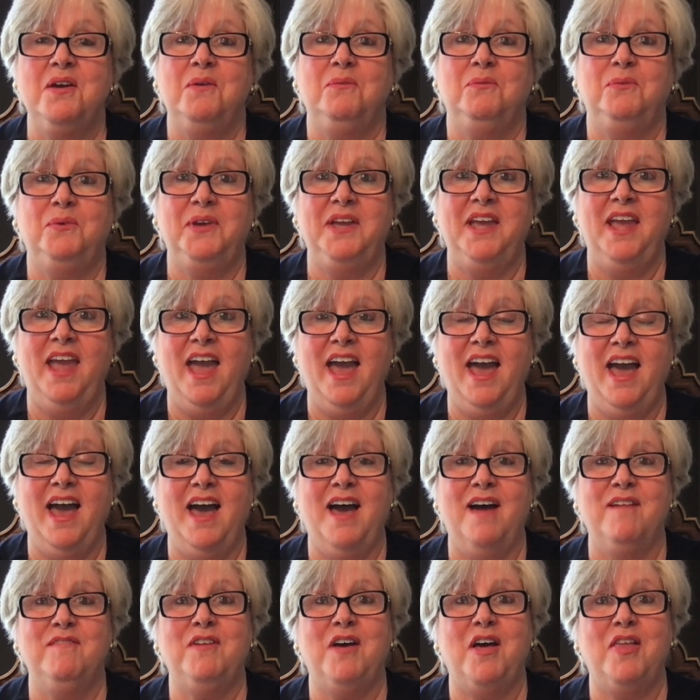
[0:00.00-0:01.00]
we
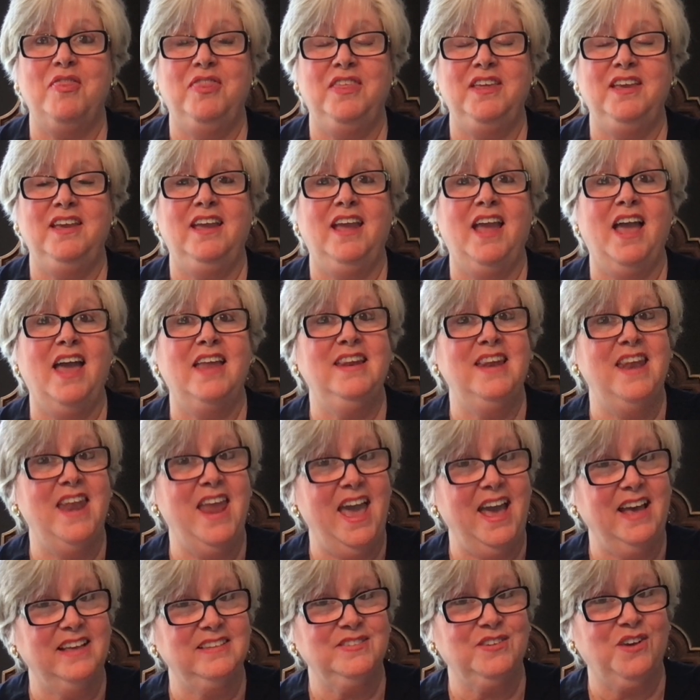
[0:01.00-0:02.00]
have the
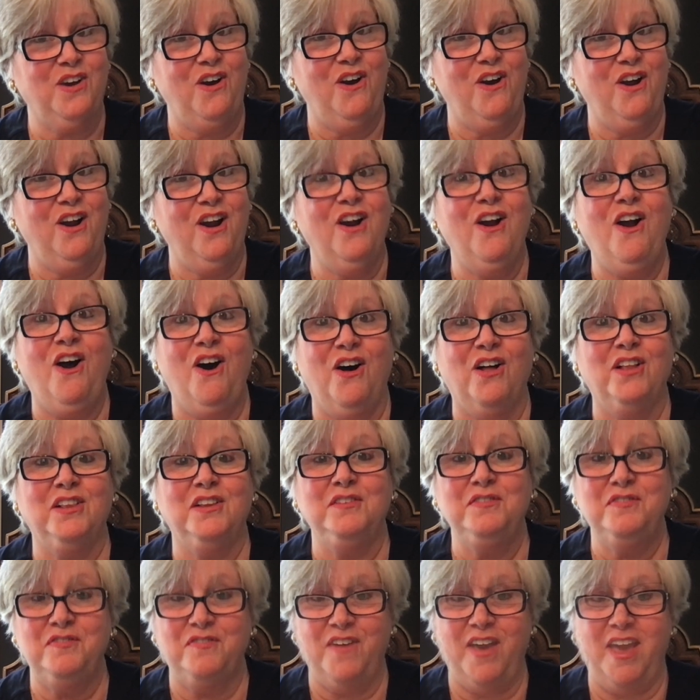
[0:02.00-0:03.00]
NASCAR Hall
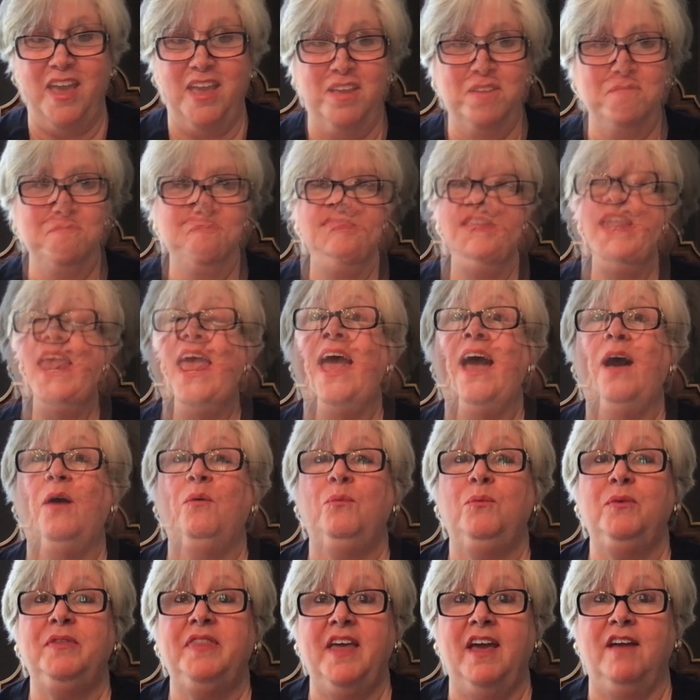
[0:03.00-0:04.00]
of Fame.
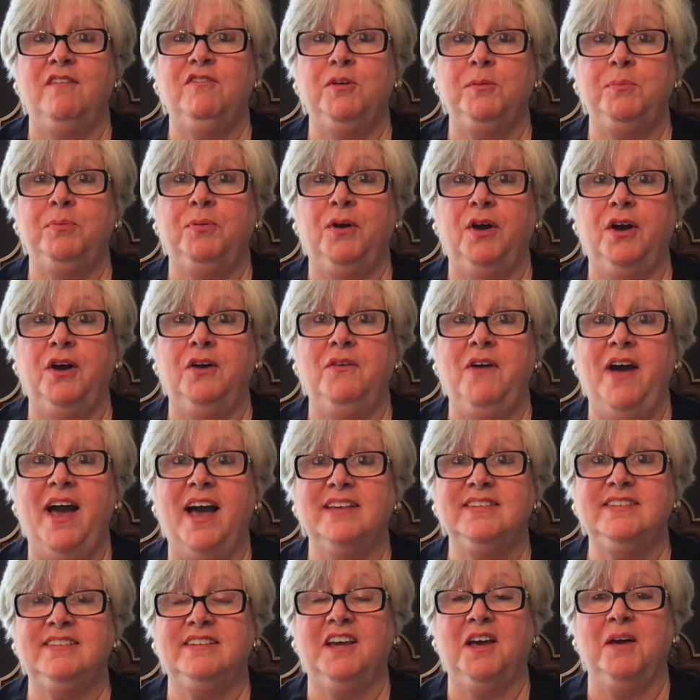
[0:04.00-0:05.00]
Now, with every pro
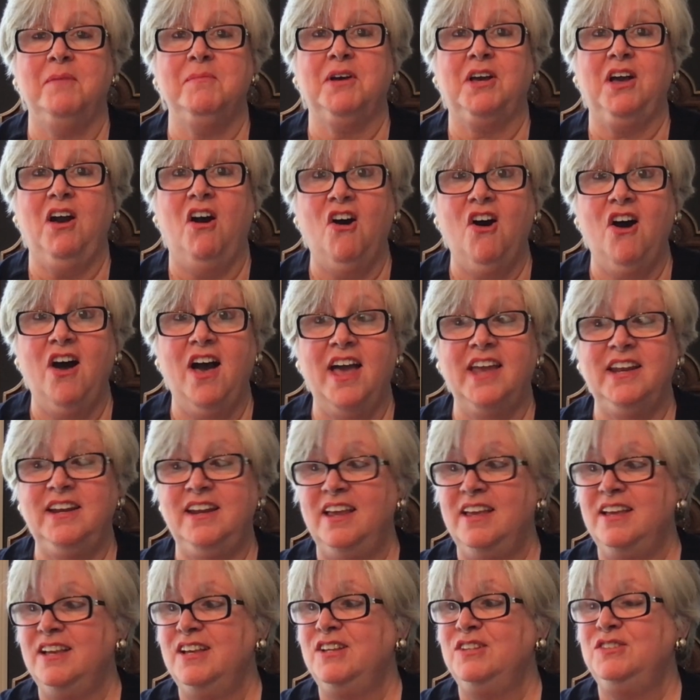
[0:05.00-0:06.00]
has to come a
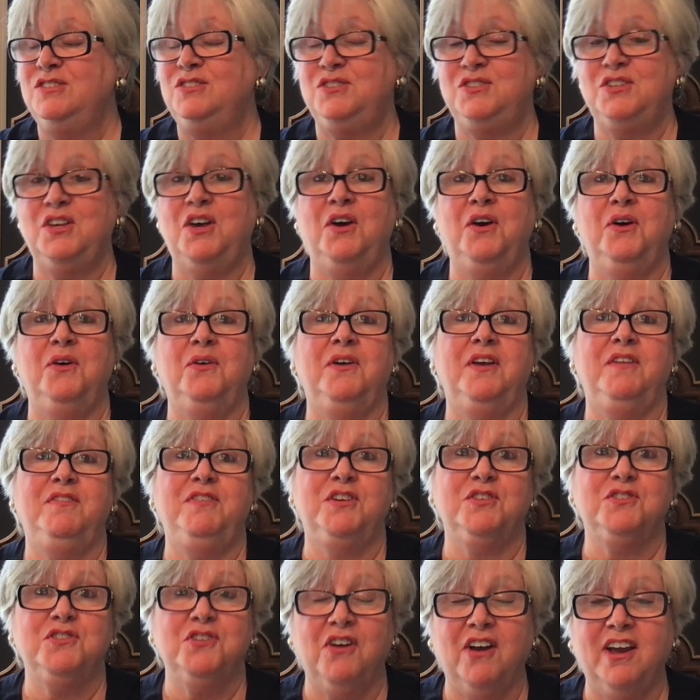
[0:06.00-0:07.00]
con, so if
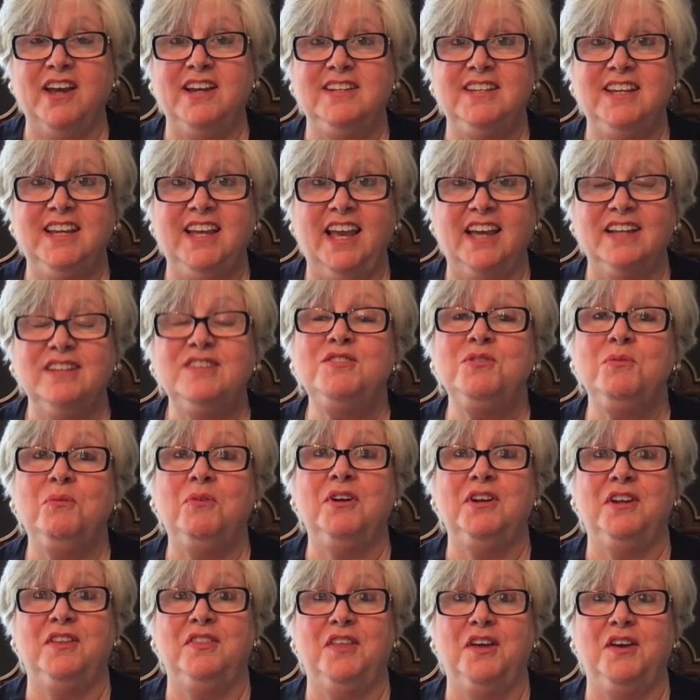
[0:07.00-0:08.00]
you're trying to get to
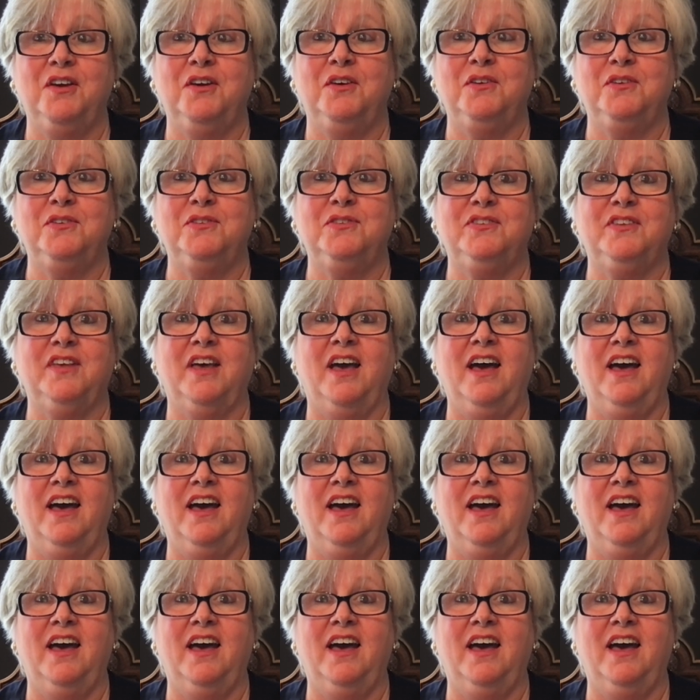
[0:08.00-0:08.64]
one of those